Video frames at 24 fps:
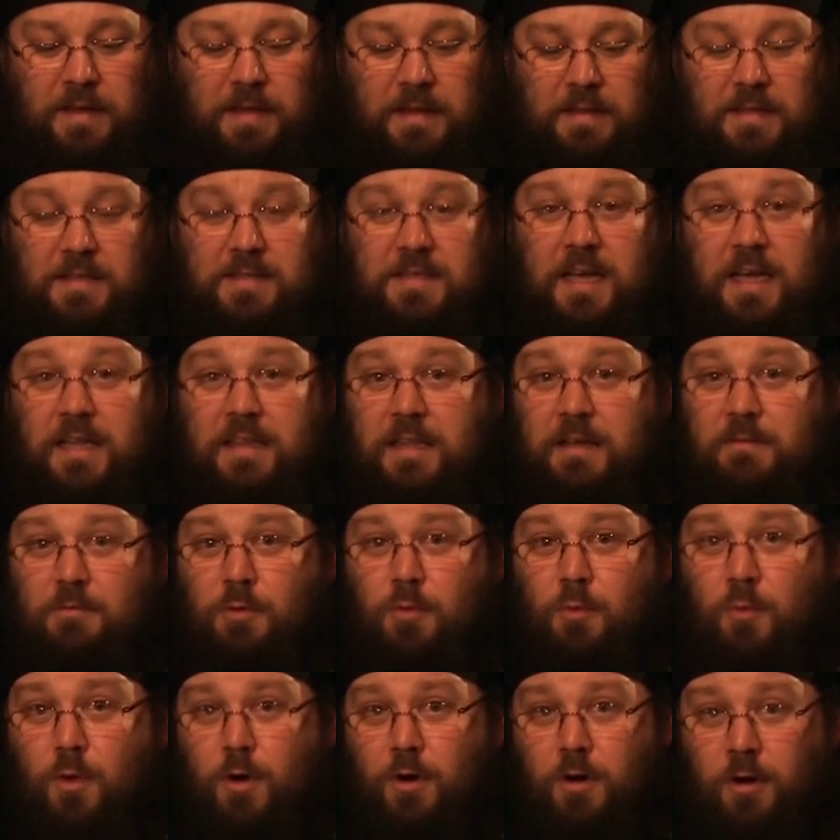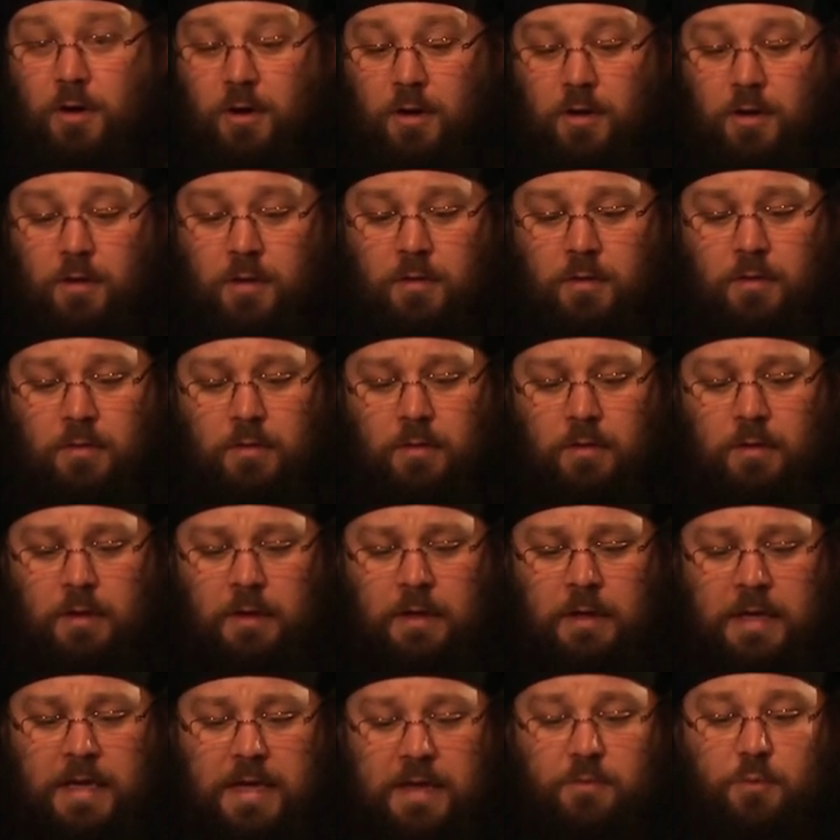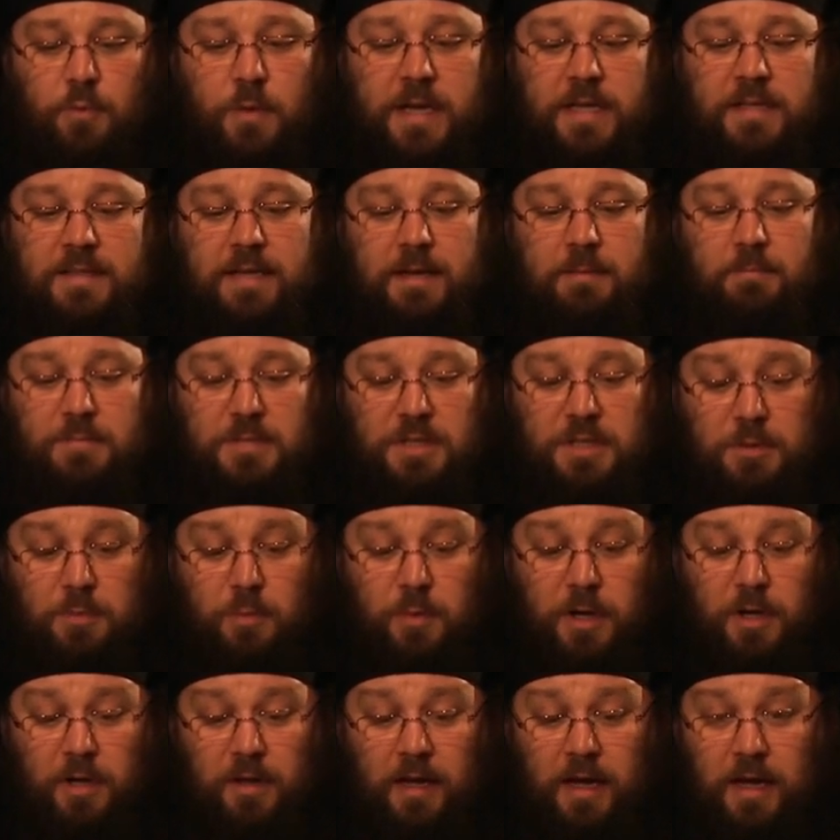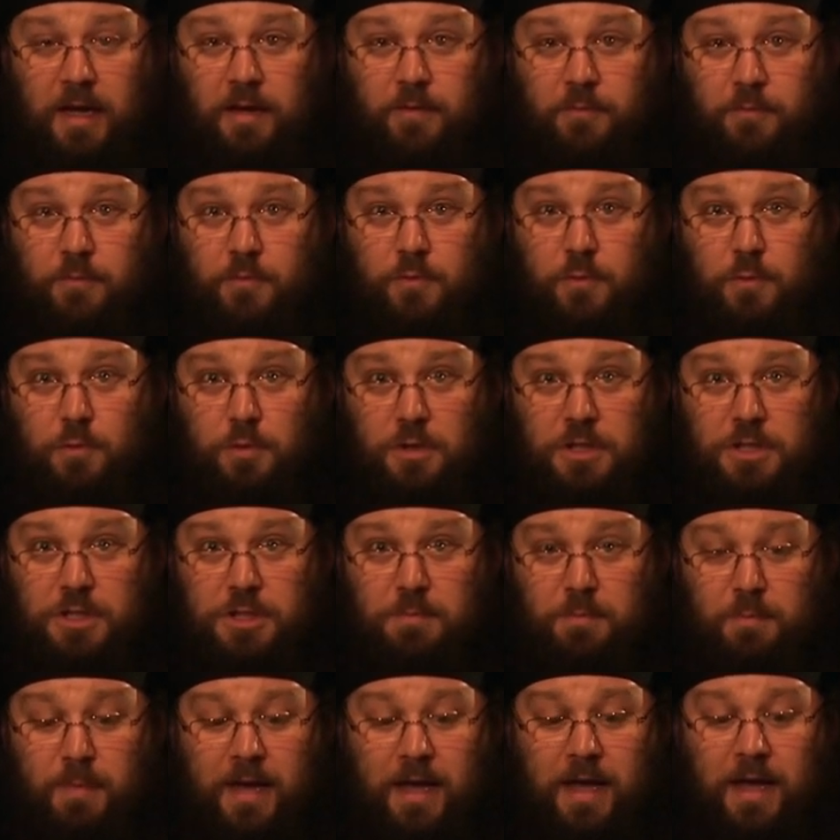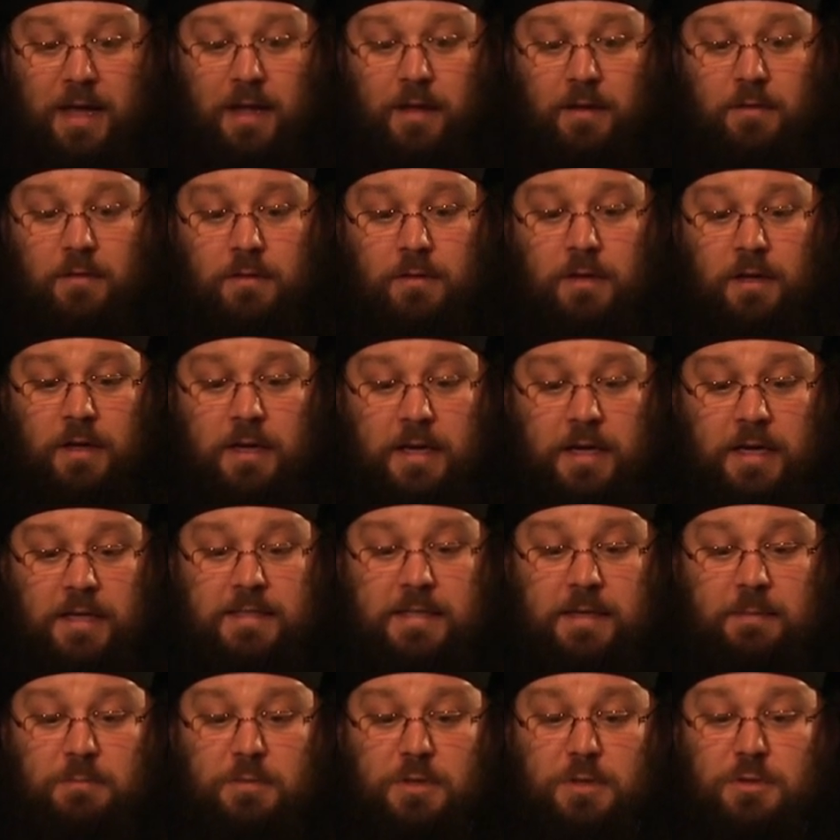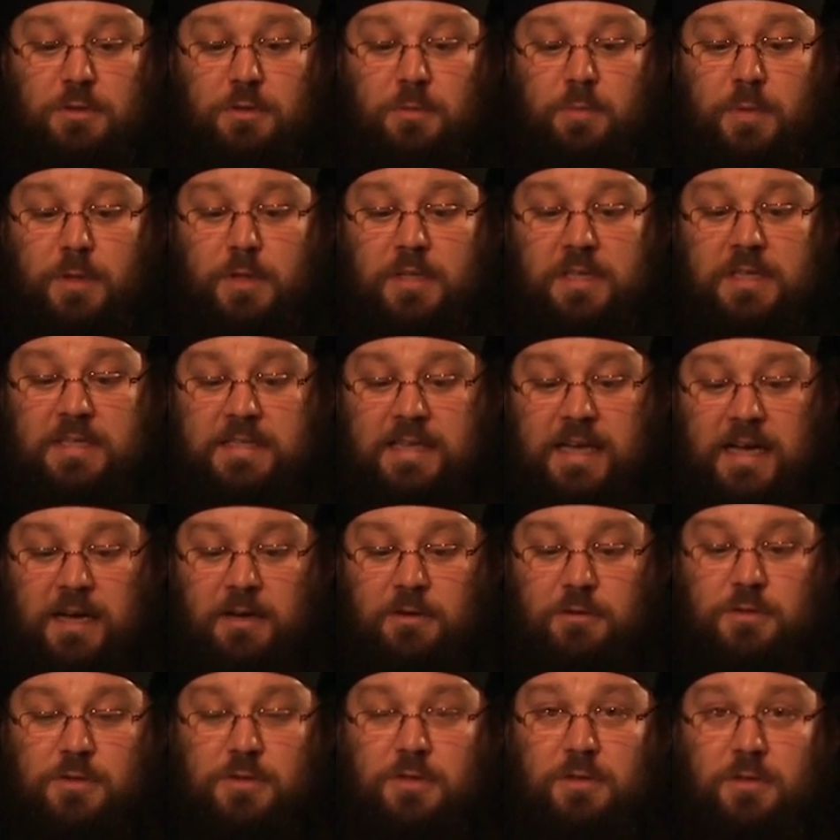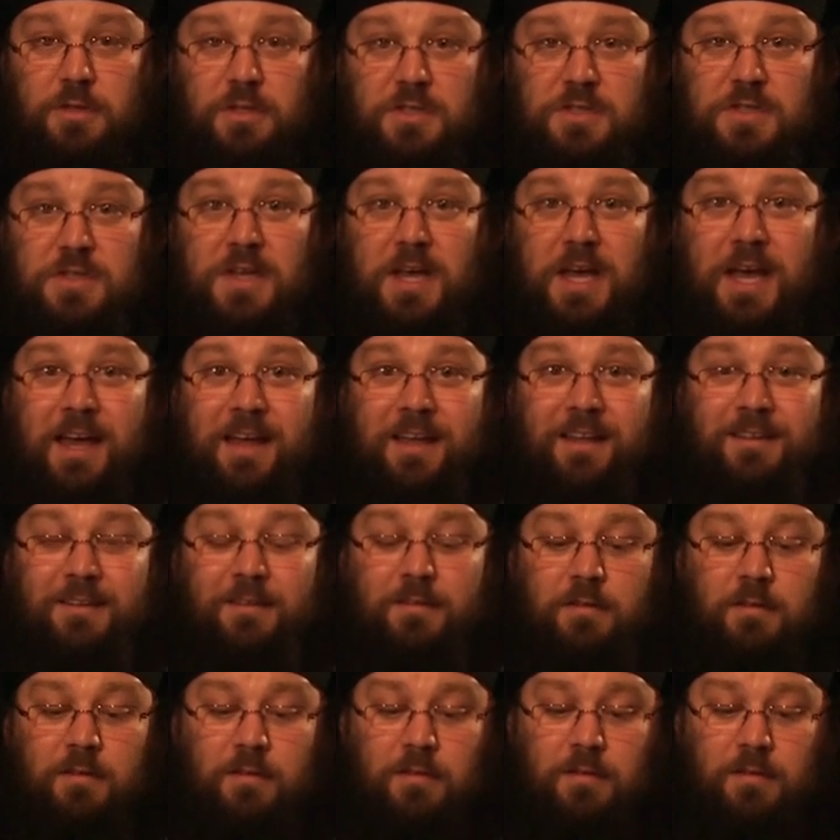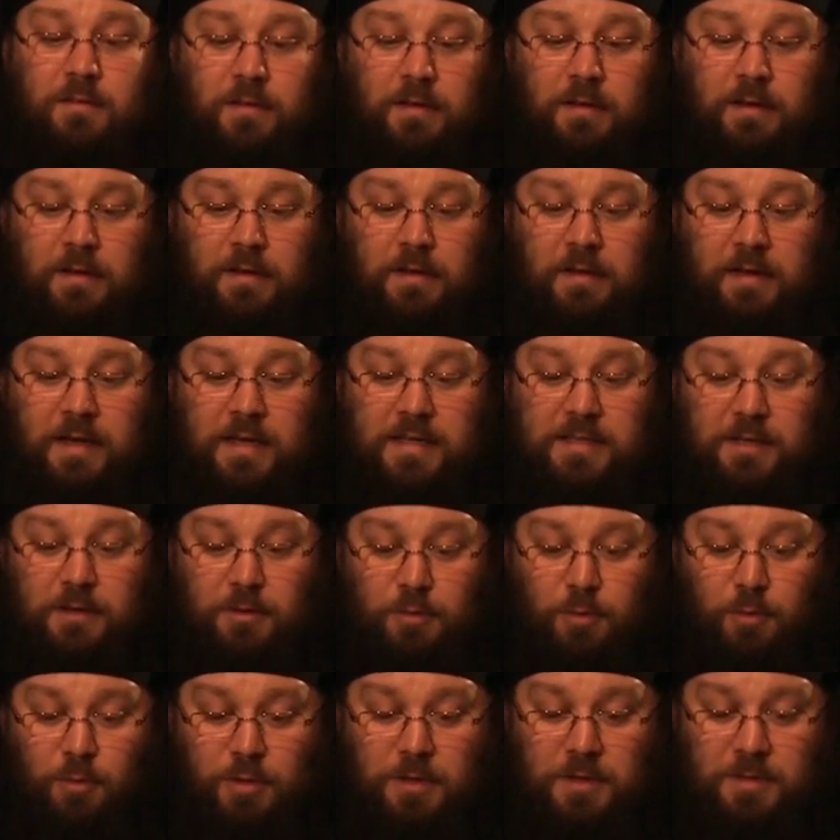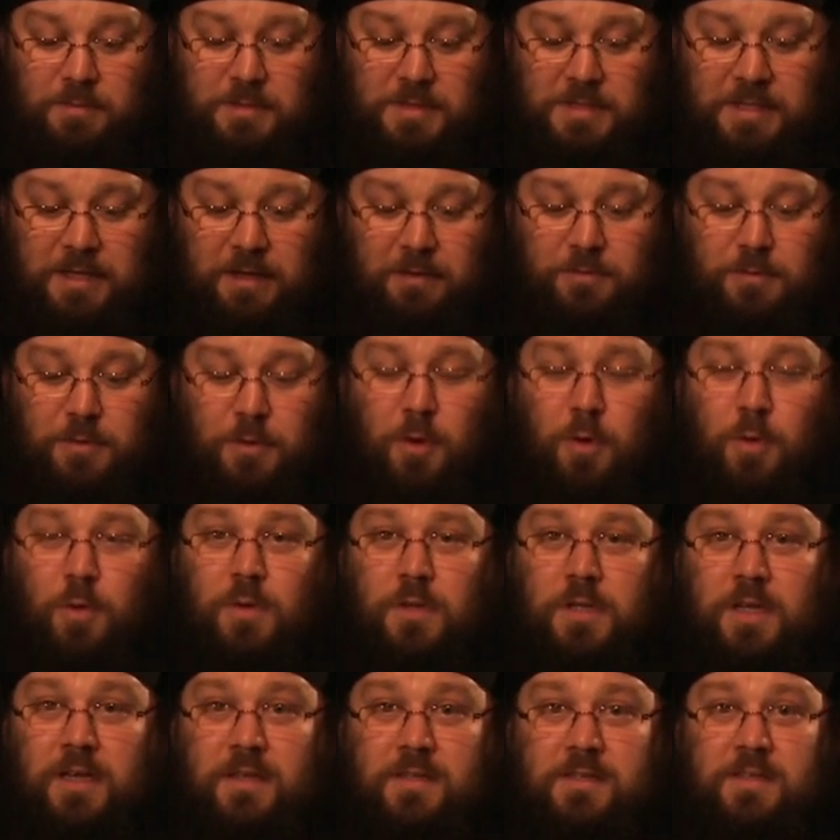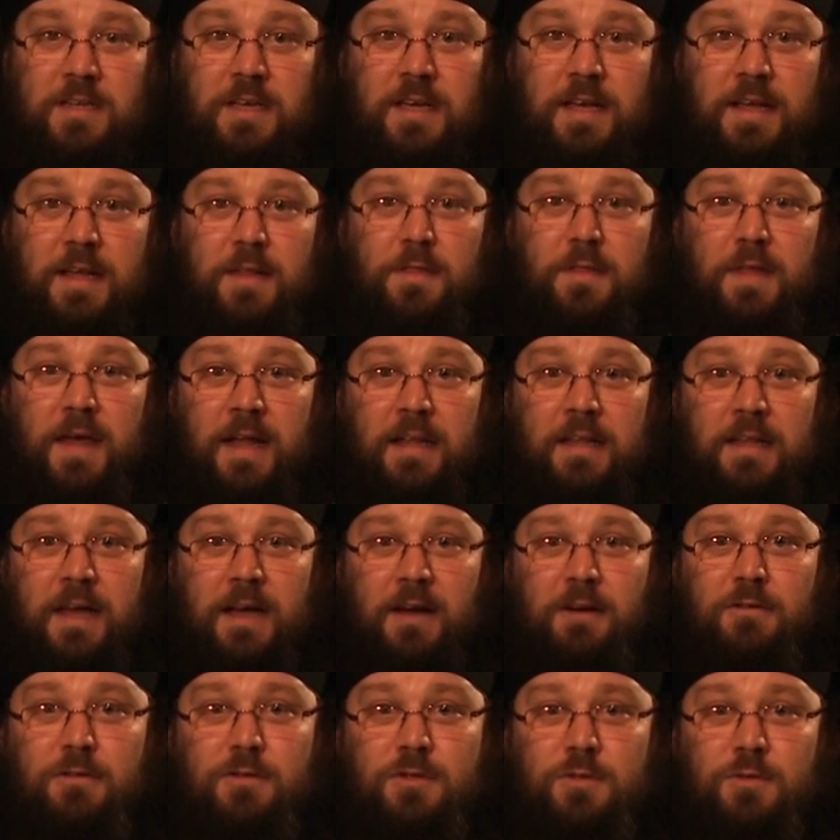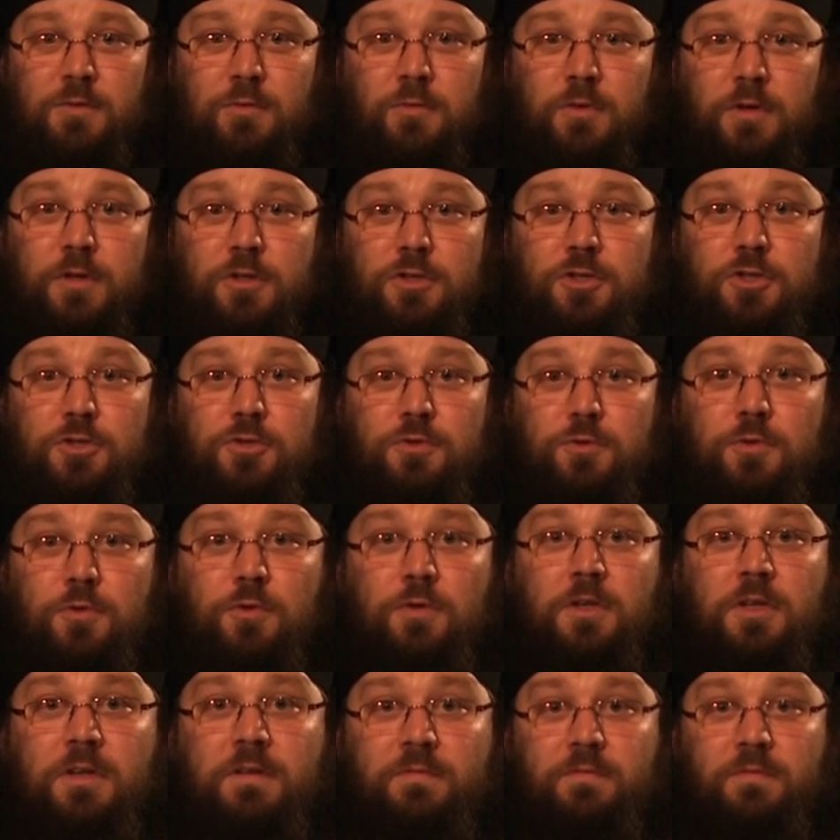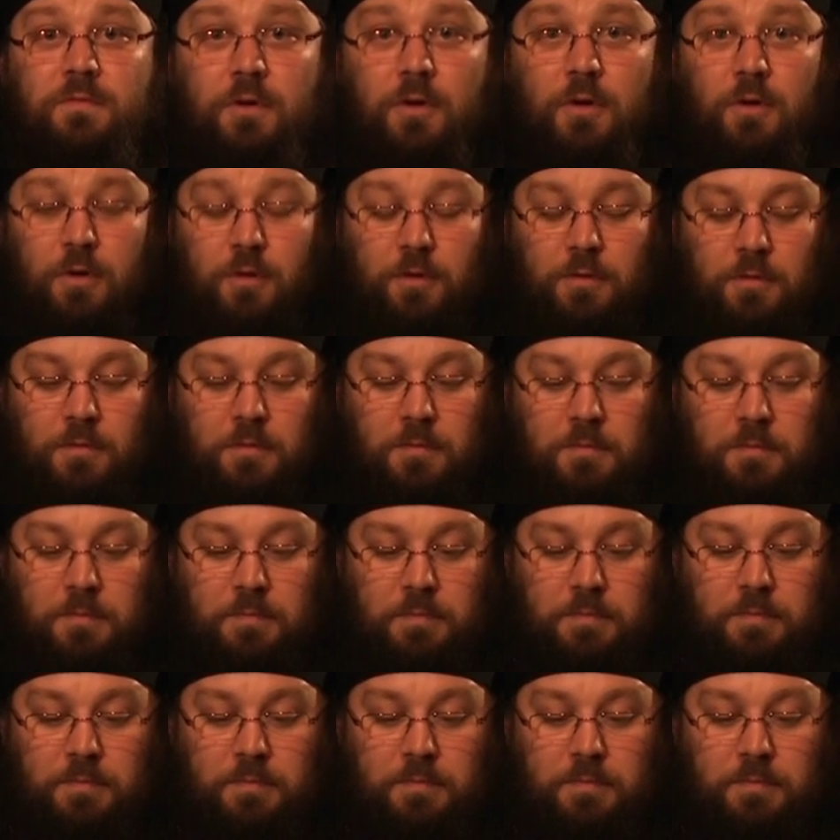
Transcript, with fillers: This can never work. If we attempt it, we are like a foolish man attempting to build his house on the sand. As our Lord Himself told us, that house will surely fall.